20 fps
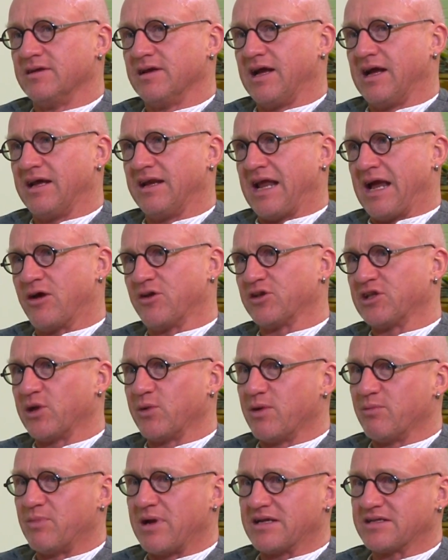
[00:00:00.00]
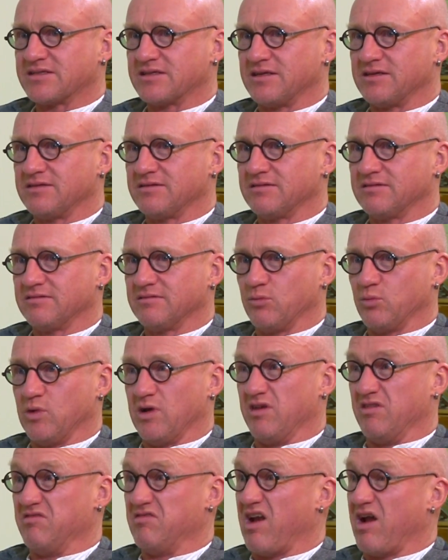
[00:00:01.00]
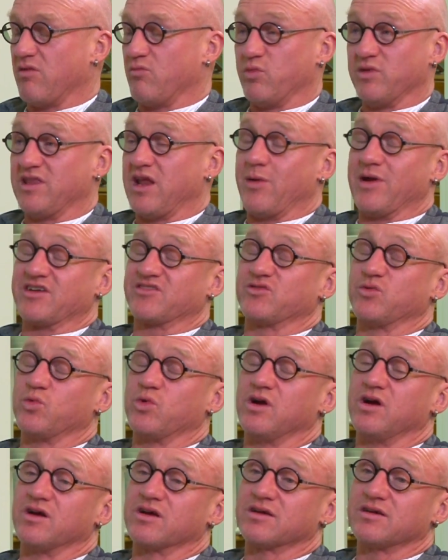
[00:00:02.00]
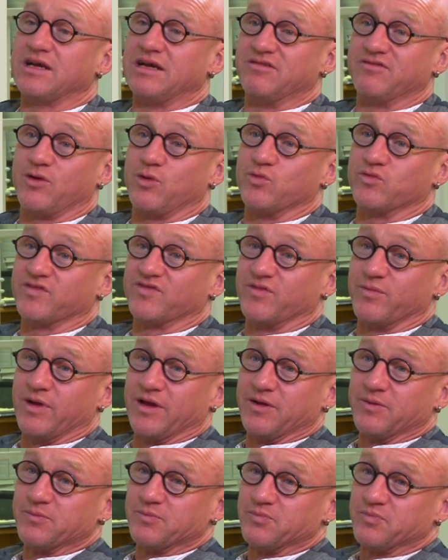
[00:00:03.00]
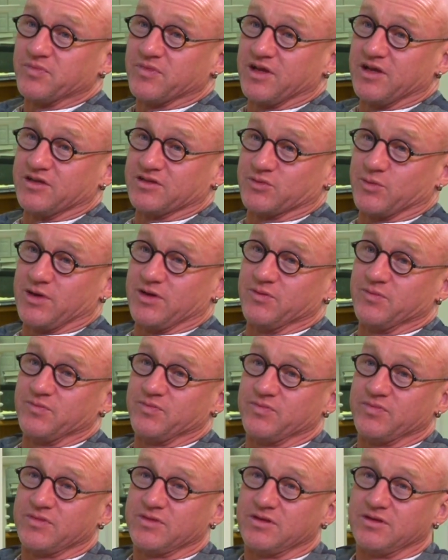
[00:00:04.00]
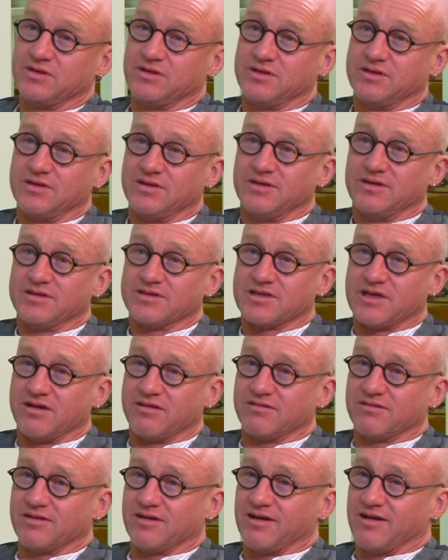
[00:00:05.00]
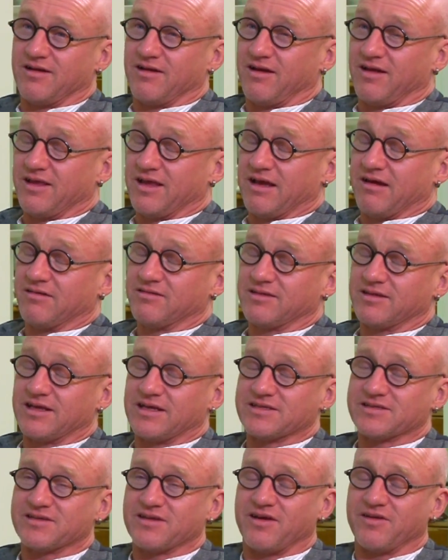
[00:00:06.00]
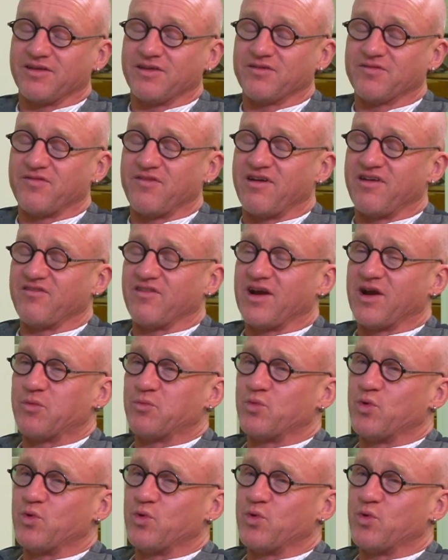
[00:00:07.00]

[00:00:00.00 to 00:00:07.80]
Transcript: and how to do it better but no, with no extra work involved for me as well. So yeah, I think that's I think a very valid